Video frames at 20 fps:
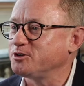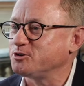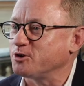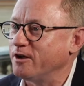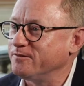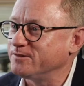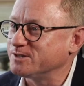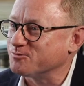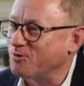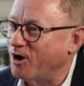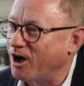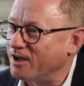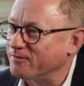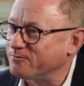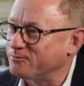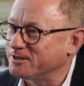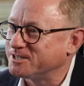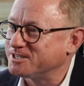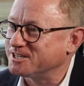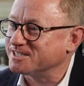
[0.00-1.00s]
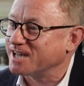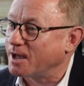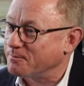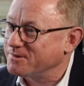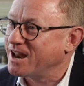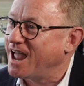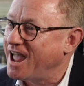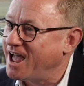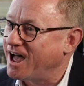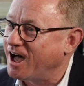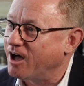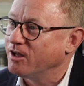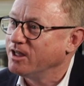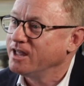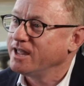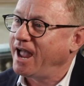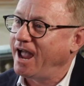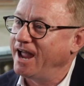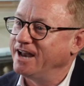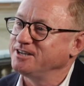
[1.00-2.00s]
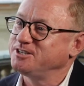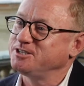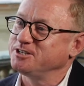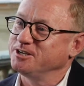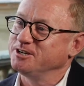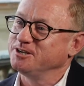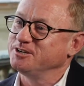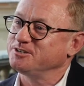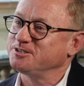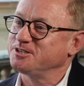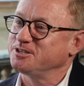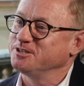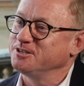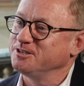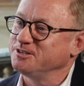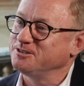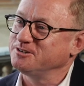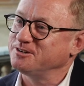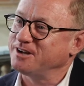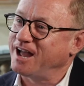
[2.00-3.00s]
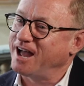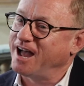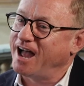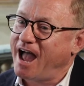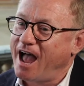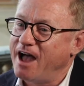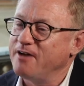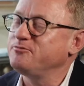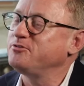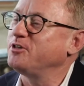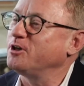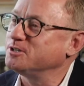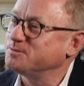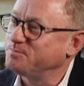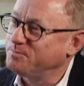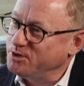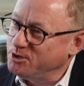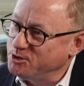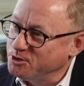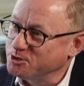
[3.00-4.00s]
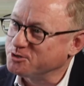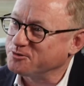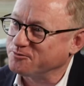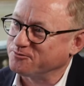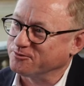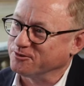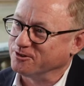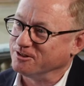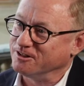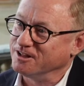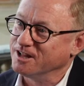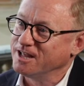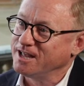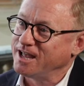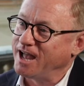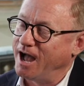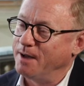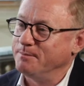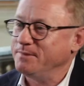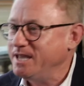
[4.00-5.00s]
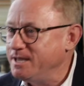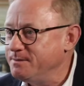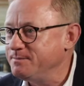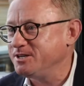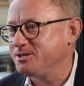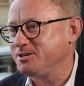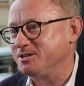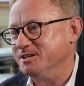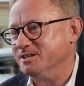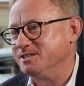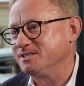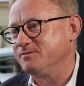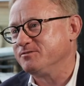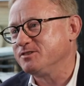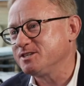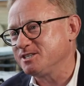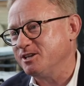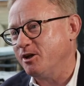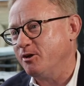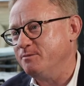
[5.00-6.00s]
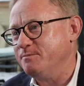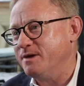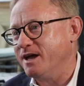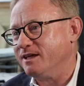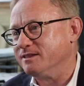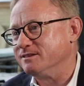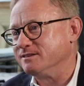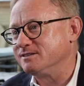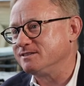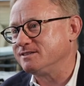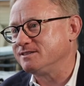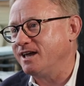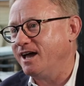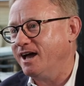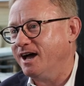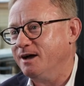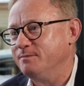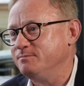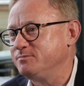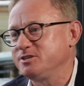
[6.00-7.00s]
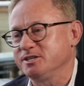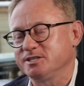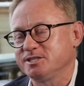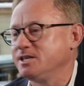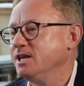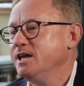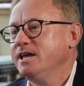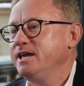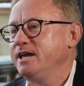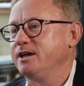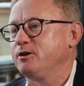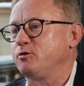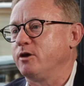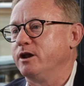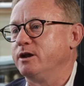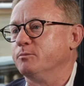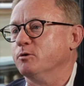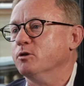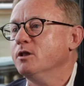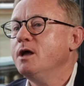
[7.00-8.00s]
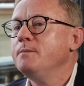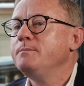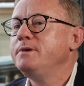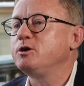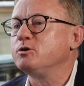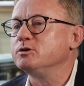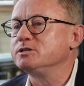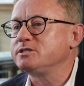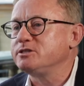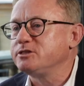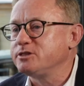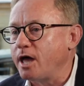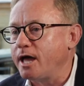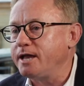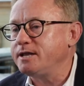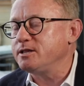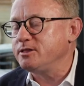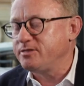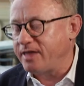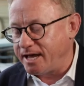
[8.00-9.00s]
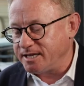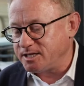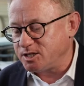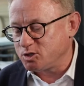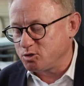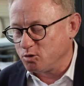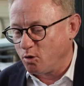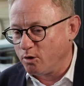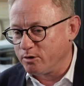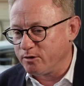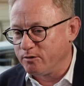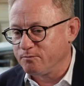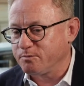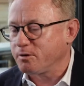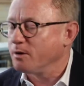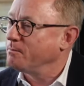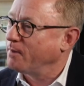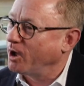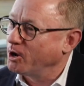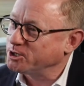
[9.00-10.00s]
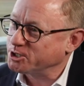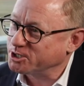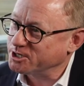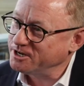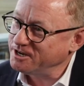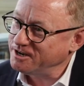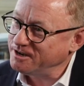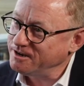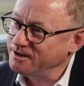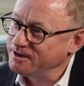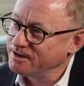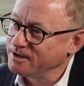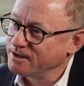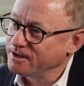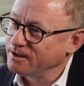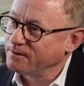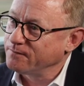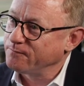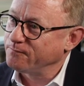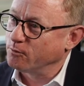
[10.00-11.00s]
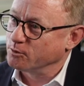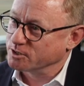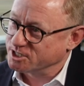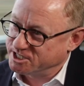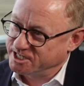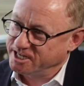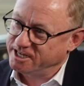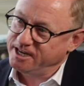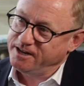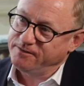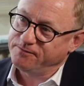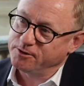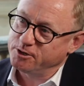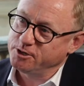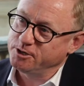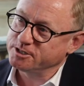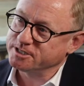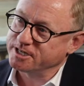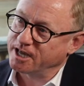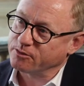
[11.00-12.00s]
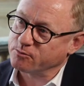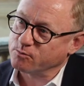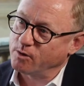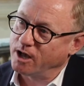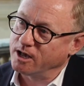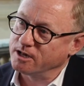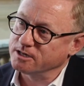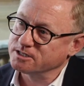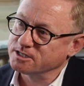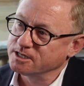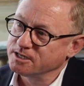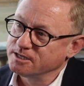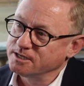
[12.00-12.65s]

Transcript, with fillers: The Drover's Wife, which is up now, right. and to to uh, have those beautiful um, images of the snowy mountains. Um, mm. Um, just incredible. Because that, that sort of promotion yeah. for Sydney, for New South Wales,